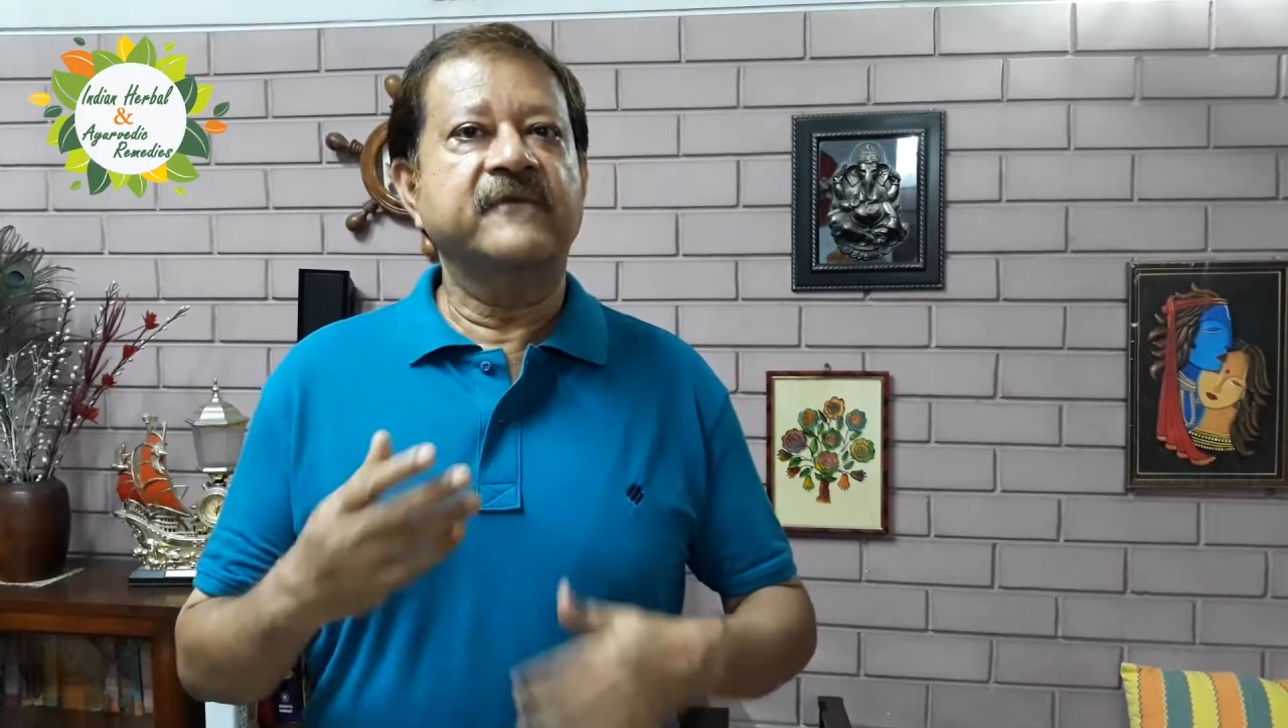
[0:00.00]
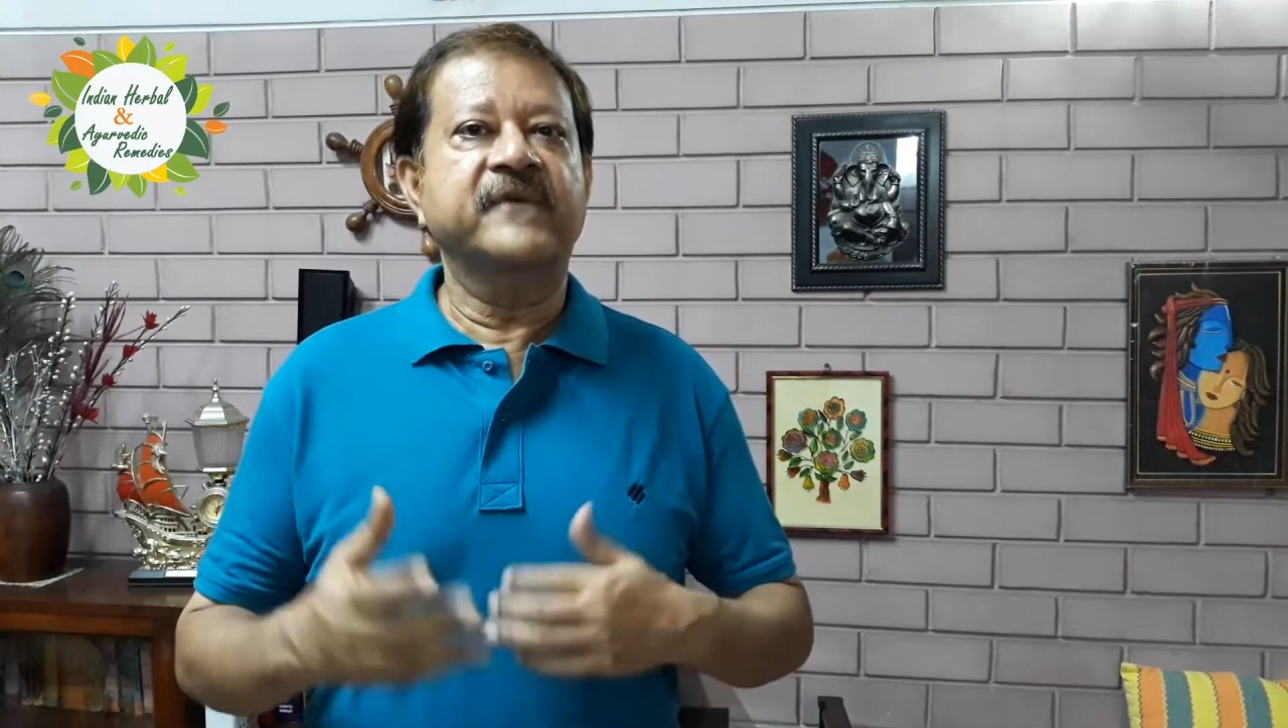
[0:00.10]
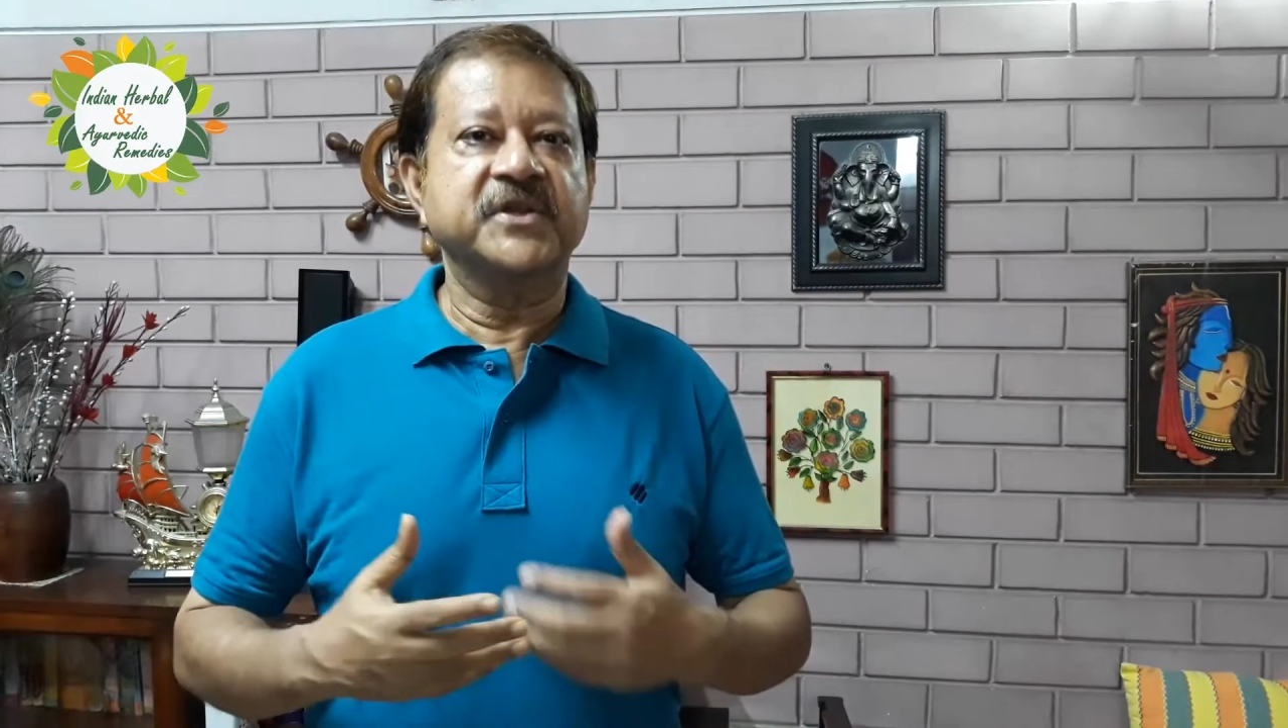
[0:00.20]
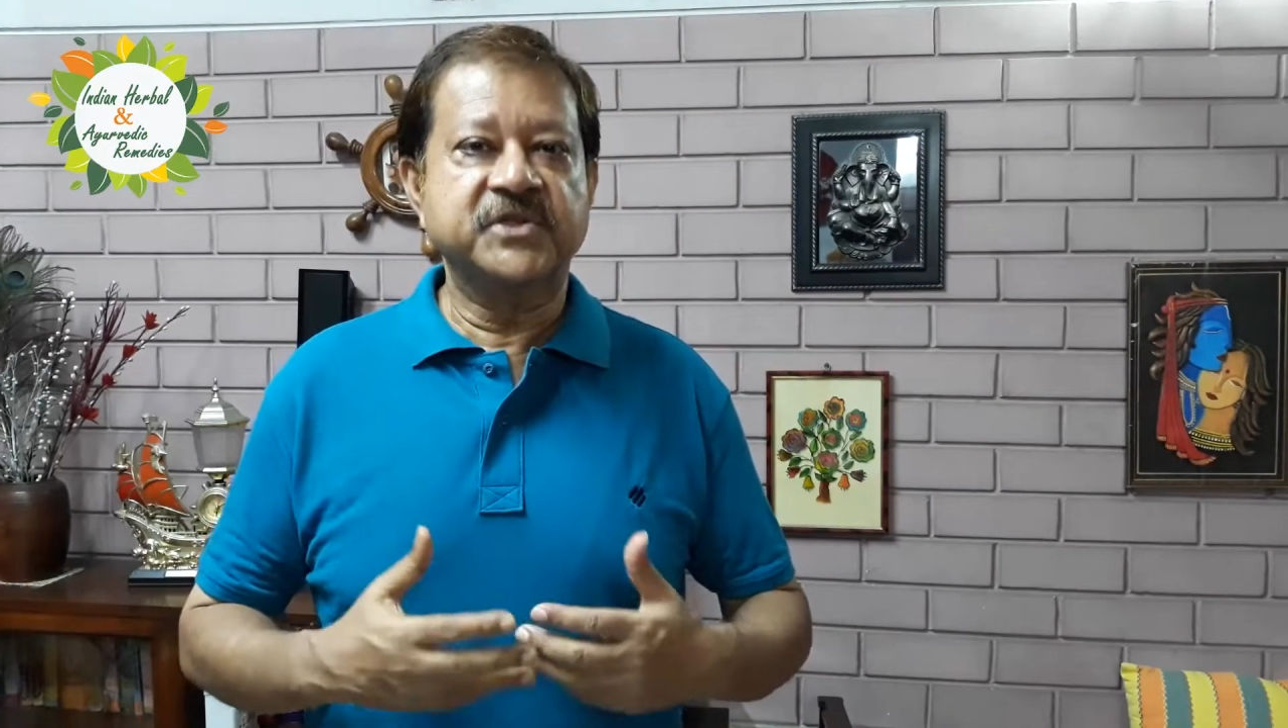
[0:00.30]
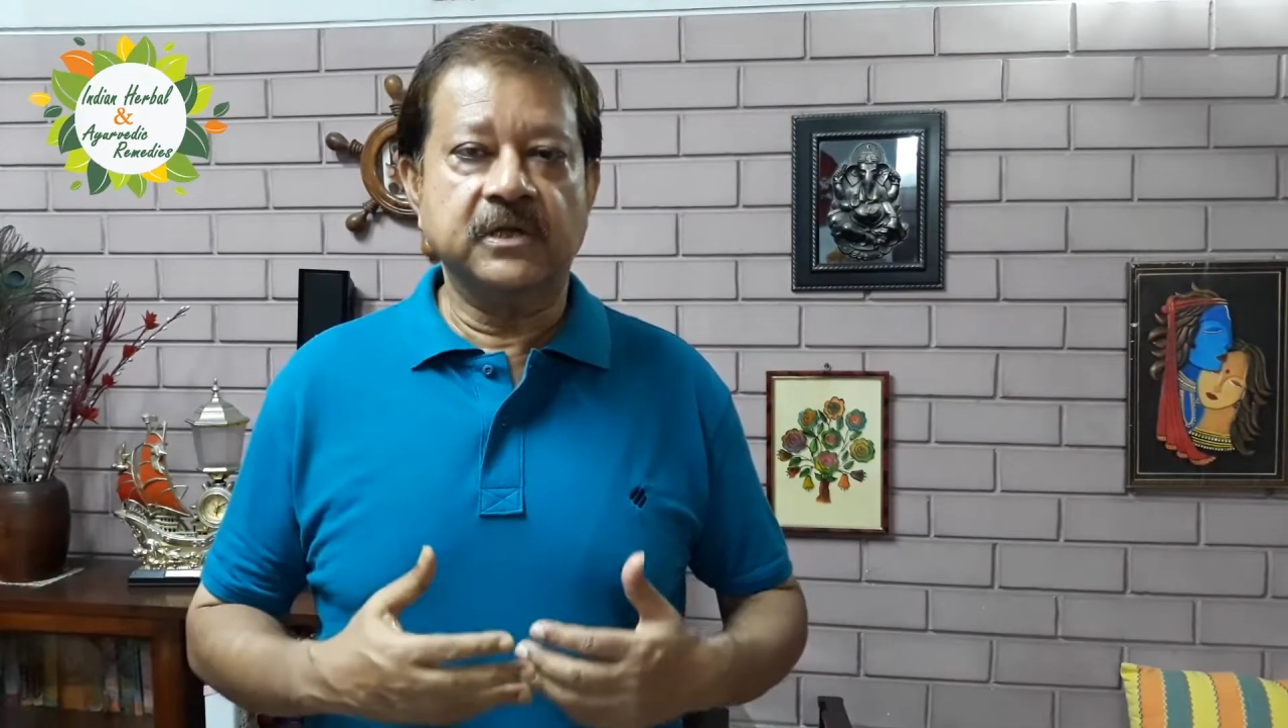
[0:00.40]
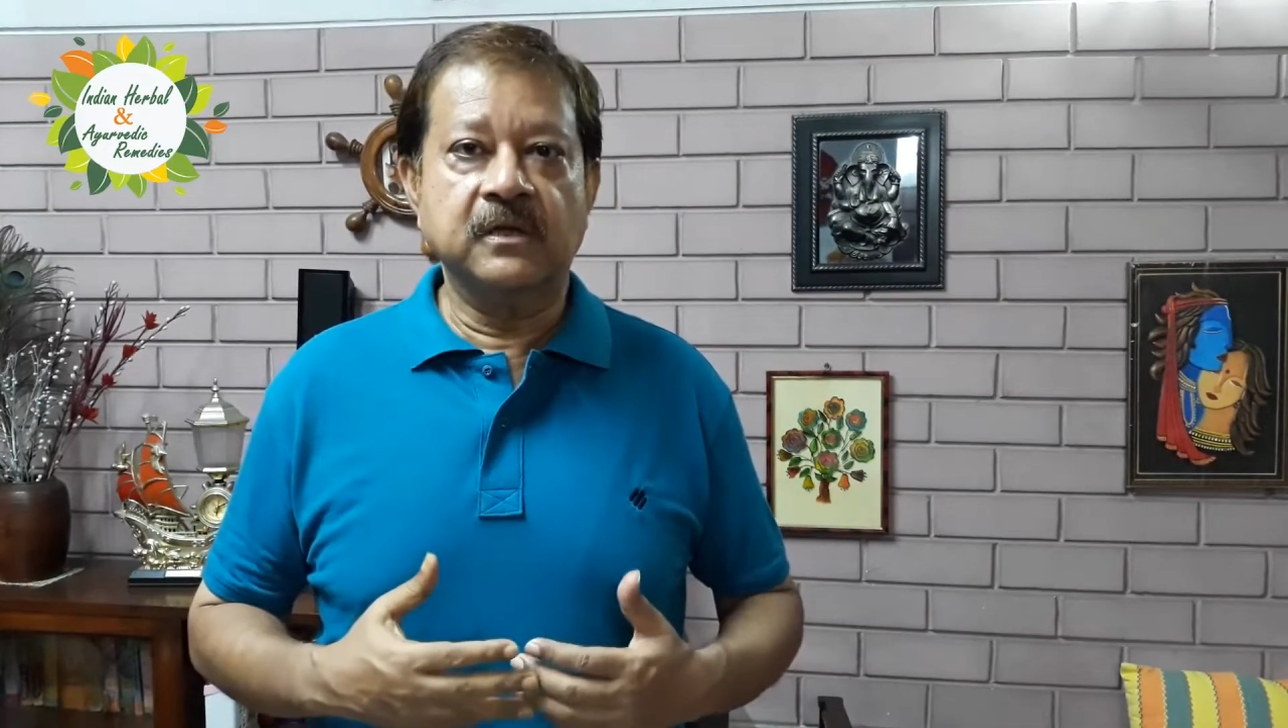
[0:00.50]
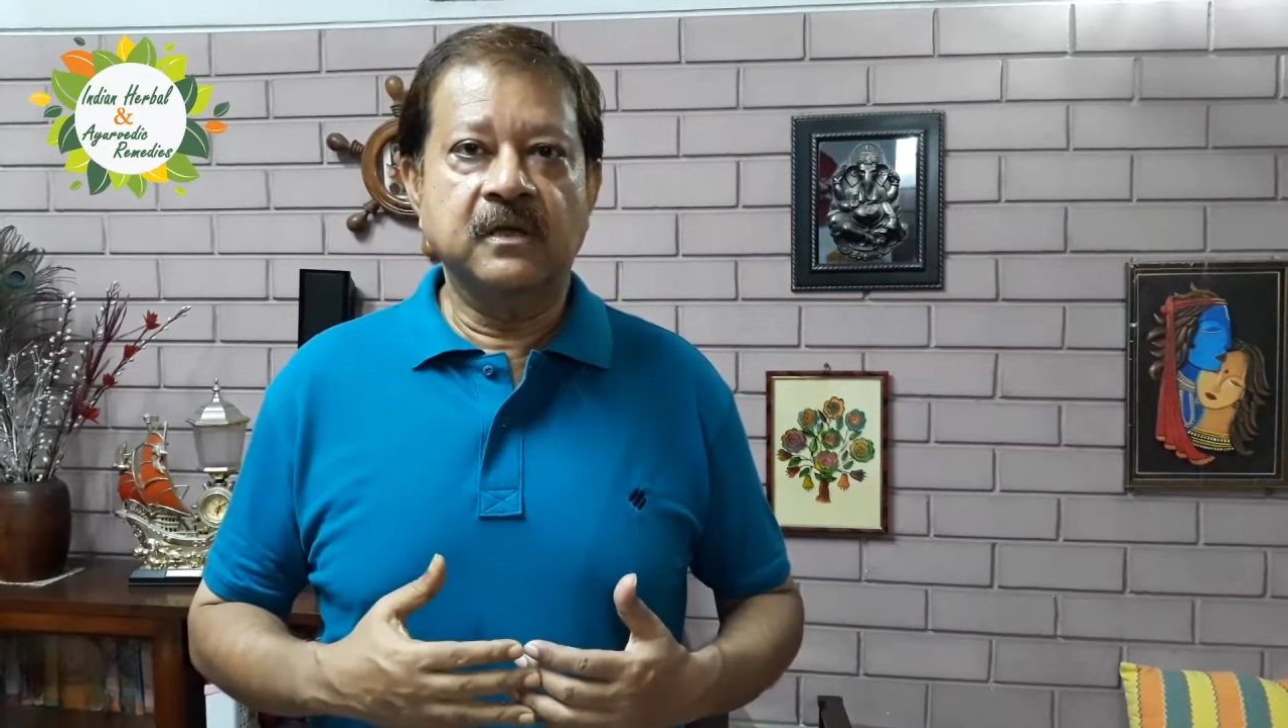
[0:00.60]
facial